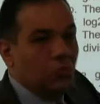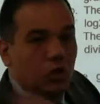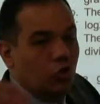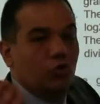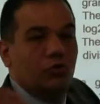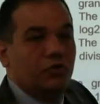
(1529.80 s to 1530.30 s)
you
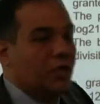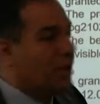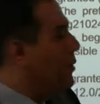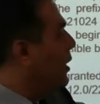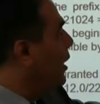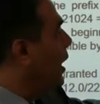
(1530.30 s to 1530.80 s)
chose the
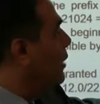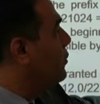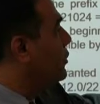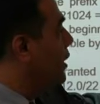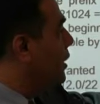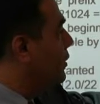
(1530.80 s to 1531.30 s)
beginning
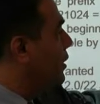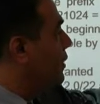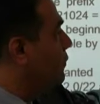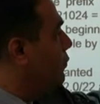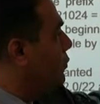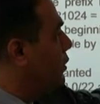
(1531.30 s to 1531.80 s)
address, 18,
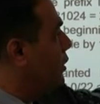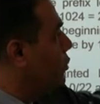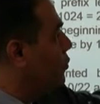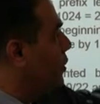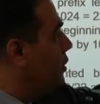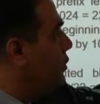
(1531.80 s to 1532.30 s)

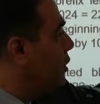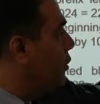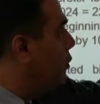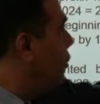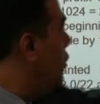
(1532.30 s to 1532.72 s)
14, 20,